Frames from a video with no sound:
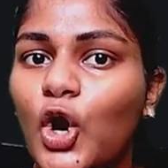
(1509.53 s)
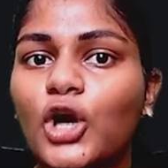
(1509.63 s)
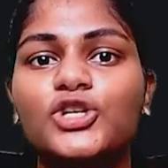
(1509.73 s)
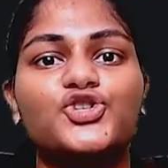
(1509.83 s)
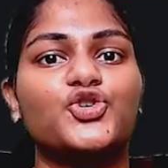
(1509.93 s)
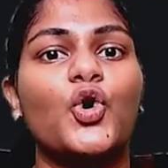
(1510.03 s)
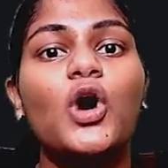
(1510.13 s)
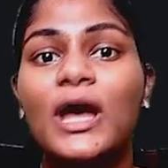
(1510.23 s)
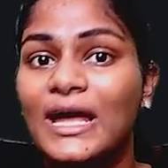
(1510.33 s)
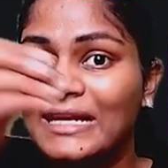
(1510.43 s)
show
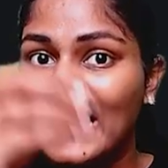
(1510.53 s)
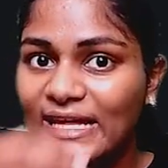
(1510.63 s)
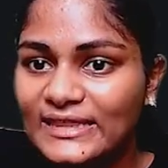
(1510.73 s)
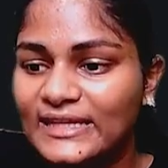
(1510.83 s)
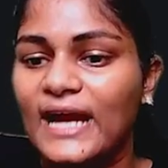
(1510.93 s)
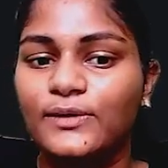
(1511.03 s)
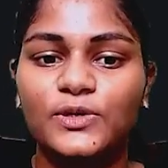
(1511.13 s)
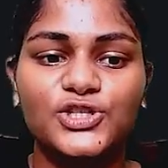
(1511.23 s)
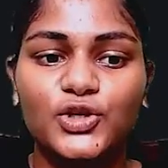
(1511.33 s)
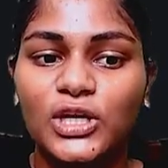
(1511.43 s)
like that, which you
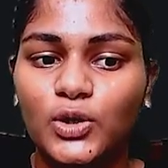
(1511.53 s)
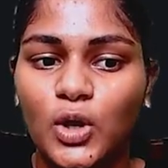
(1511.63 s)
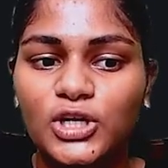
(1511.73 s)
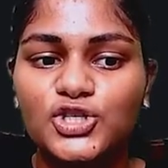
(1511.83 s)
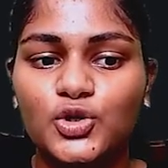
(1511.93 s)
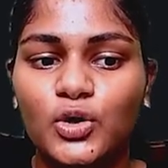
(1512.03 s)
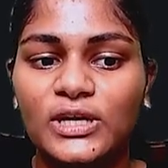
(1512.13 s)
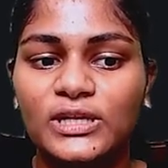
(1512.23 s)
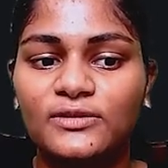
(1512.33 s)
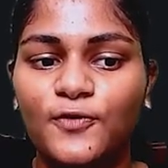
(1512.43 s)
cannot show in the
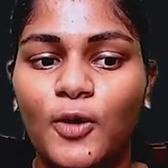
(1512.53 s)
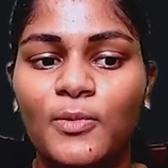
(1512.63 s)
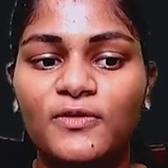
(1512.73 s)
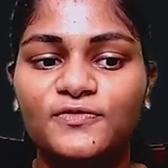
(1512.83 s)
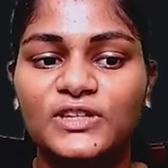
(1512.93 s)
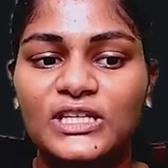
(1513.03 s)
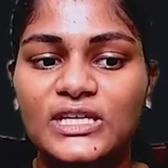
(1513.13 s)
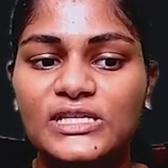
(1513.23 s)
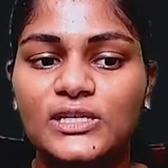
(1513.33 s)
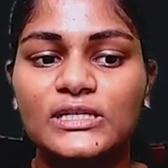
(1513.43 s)
form of these
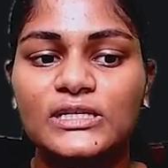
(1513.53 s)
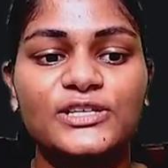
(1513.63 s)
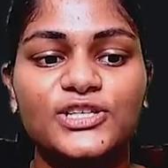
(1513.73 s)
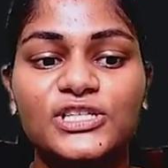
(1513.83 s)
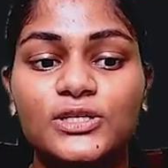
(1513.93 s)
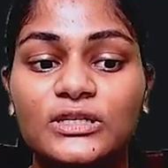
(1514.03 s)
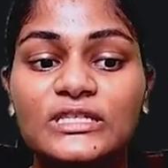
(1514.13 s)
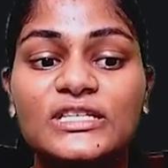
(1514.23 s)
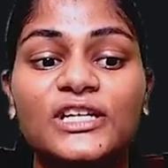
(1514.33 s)
concentric circles. It would